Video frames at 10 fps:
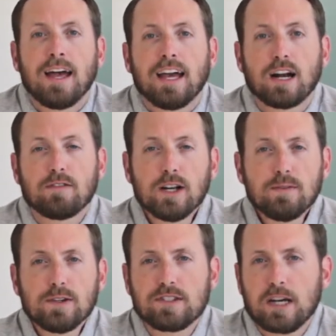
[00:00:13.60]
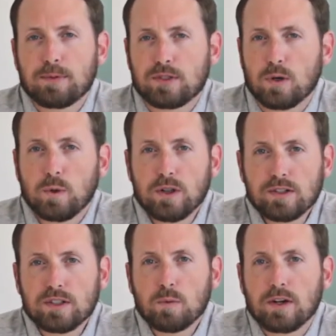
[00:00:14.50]
In our very first episode, we
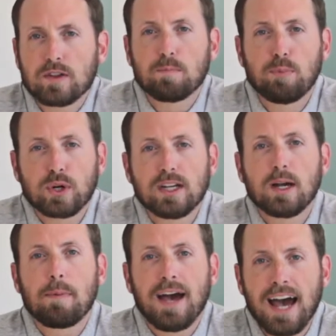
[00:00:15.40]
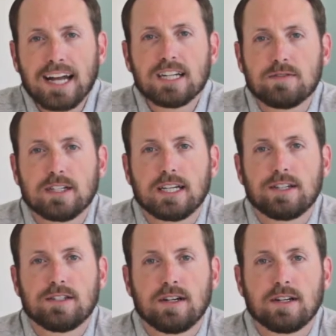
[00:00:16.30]
looked at whether booking a package
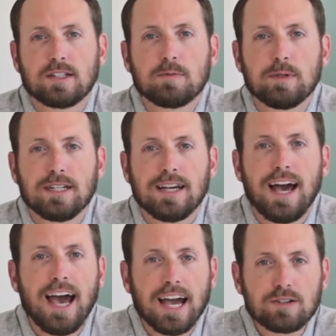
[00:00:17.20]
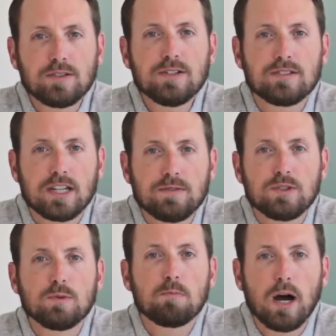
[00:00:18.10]
vacation on Expedia actually saves
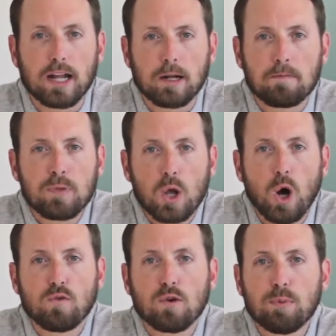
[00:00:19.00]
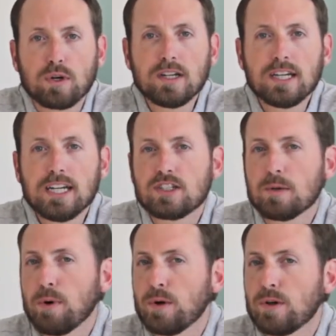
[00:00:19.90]
you money over booking each
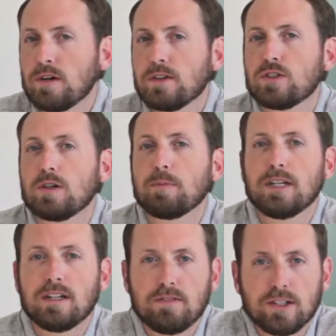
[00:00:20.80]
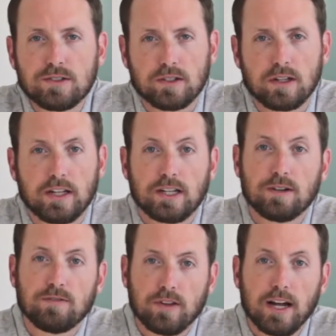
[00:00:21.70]
component of your trip individually, like
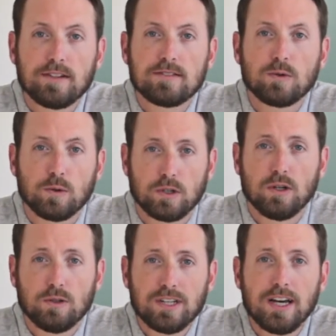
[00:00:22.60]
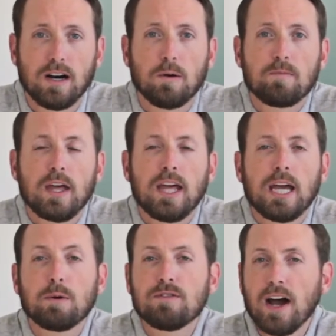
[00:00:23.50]
your flights or your hotel.
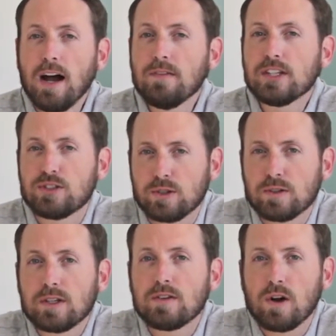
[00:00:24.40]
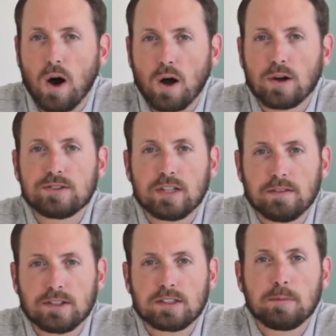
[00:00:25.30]
And we found that generally there are
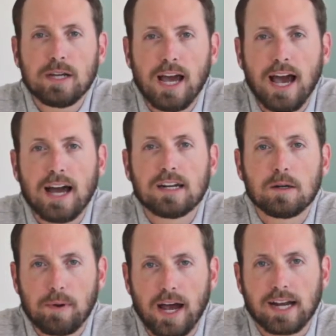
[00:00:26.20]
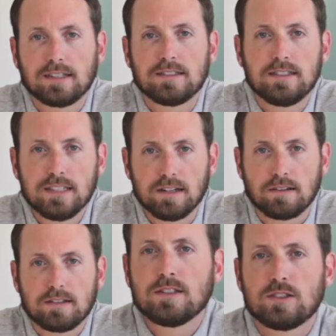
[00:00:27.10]
savings to be had in a package deal.
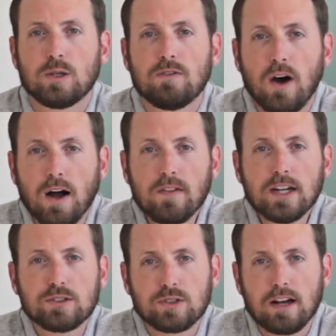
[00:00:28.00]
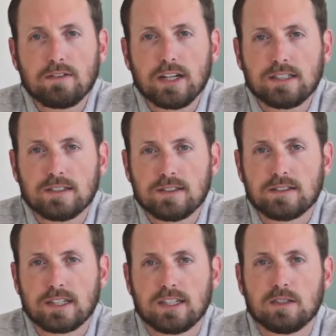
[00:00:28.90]
So if online travel
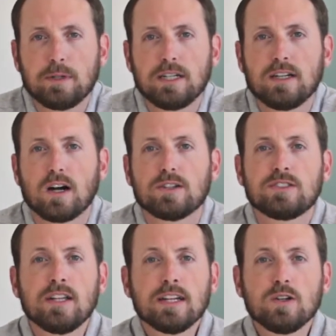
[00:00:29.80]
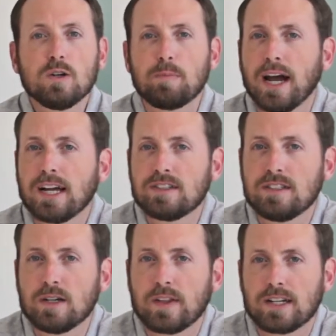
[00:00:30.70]
agencies like Expedia are selling you a package
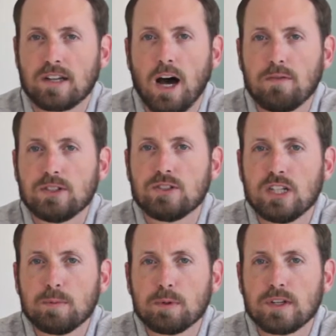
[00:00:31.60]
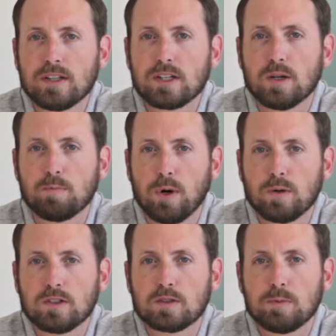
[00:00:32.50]
deal that is often cheaper than the
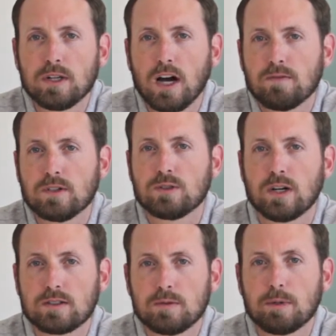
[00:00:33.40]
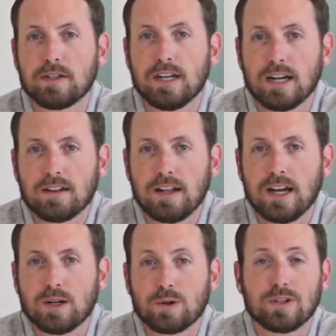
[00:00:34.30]
components being offered directly by the
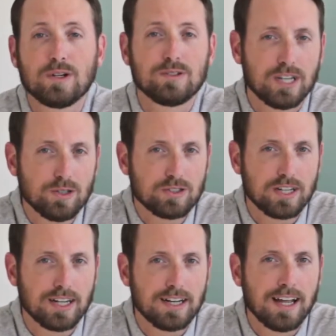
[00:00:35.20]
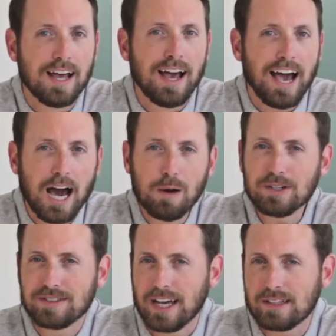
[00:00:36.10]
airline or the hotel chain, how
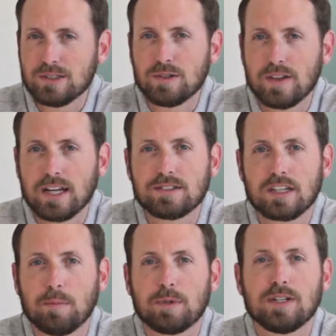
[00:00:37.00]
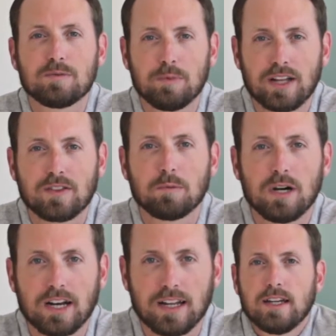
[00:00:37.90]
exactly do they as companies make their
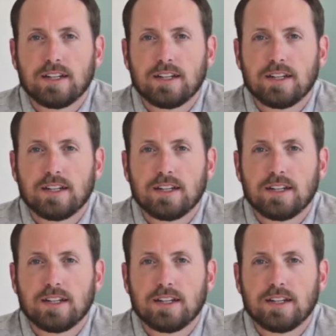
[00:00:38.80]
money?